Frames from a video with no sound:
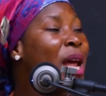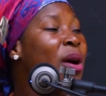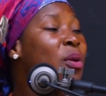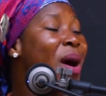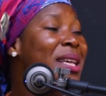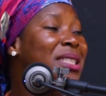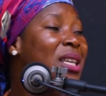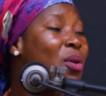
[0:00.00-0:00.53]
The
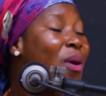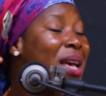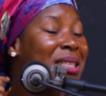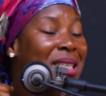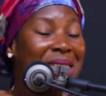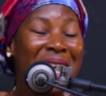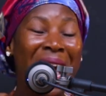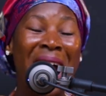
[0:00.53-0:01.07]

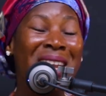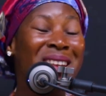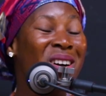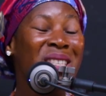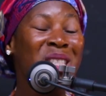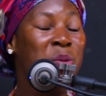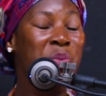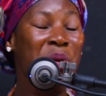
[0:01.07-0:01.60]
consequences are
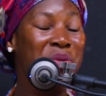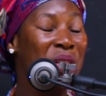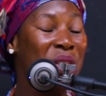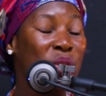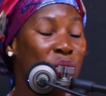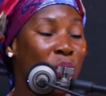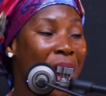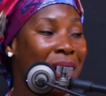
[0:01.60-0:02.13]
not
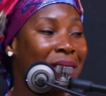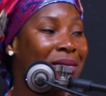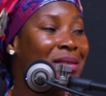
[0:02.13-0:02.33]
spiritual,